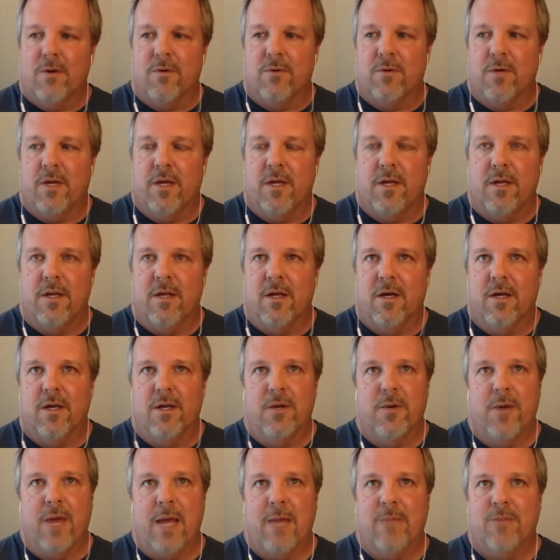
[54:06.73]
were in
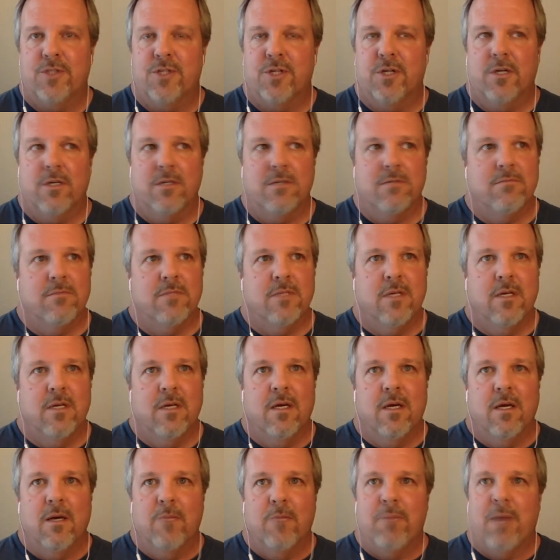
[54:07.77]
New Hampshire.
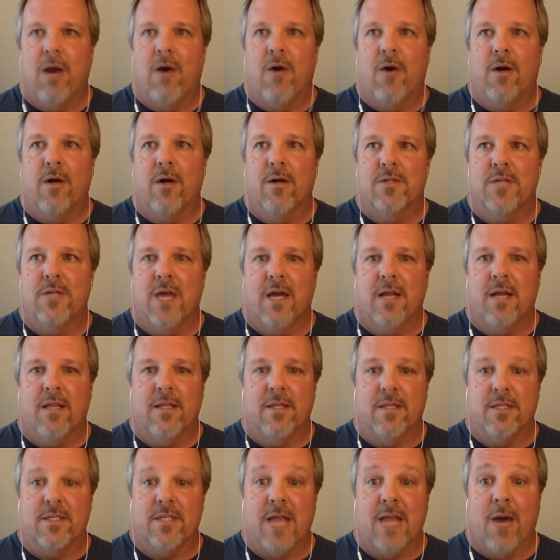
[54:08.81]
Power goes out
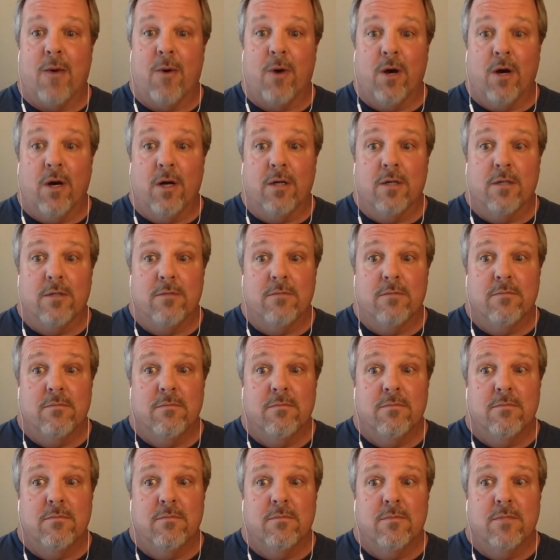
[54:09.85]
in the tower.
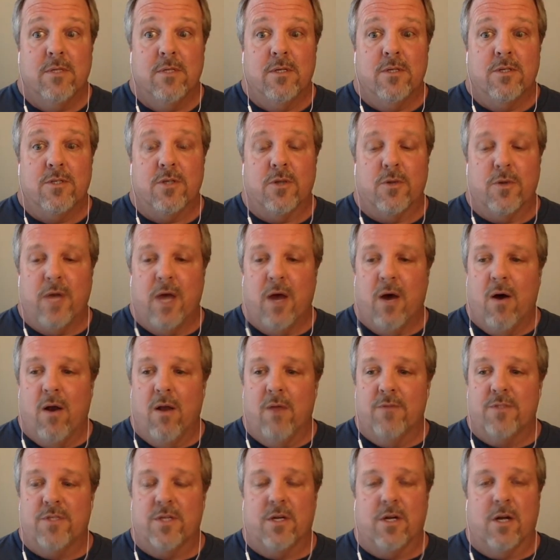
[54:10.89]
So now
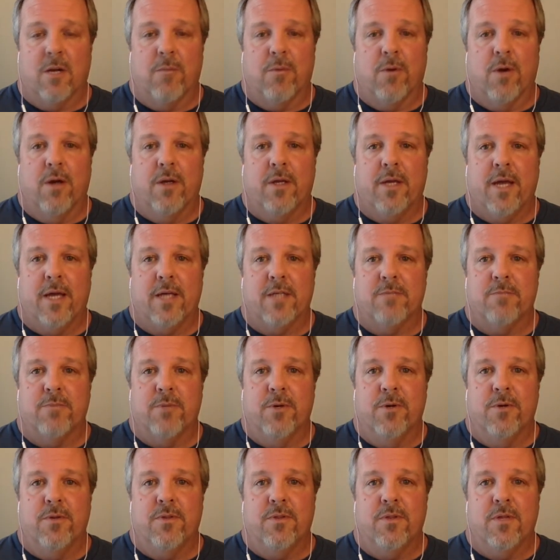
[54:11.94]
all of a sudden our broadcast
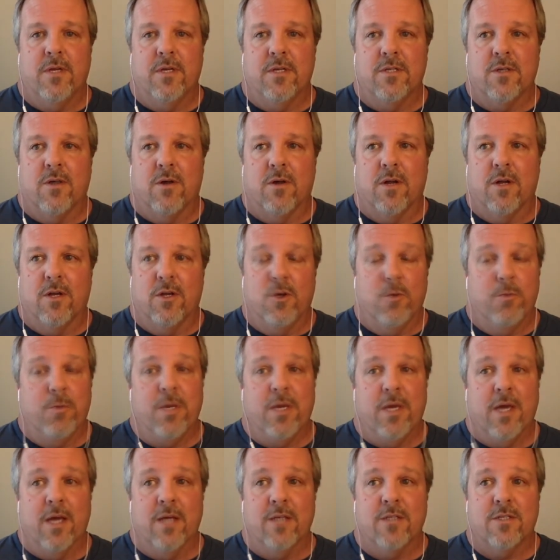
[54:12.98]
booth is on a
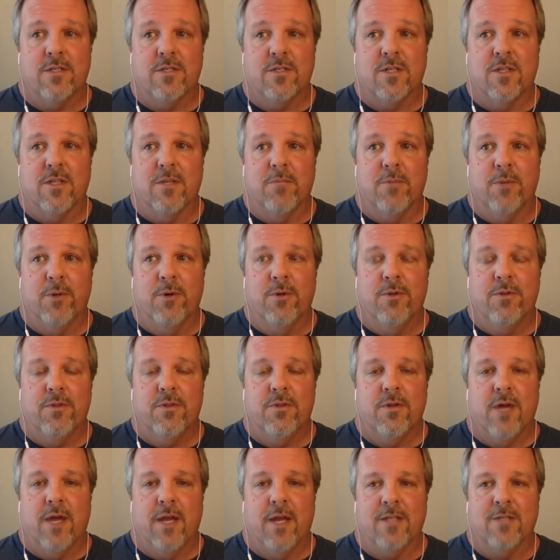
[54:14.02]
UPS. It's in the
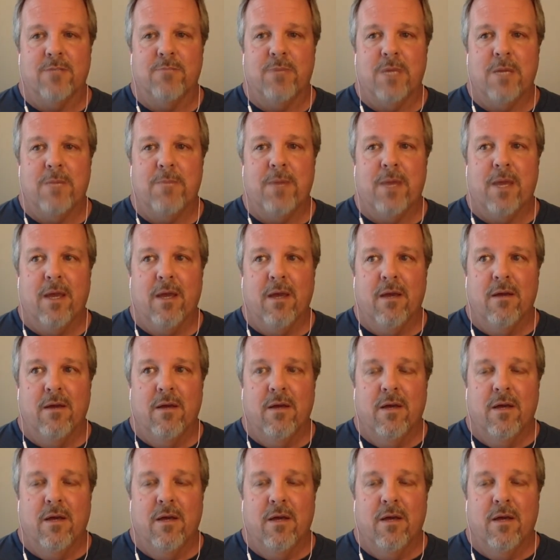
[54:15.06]
booth, and it's beeping.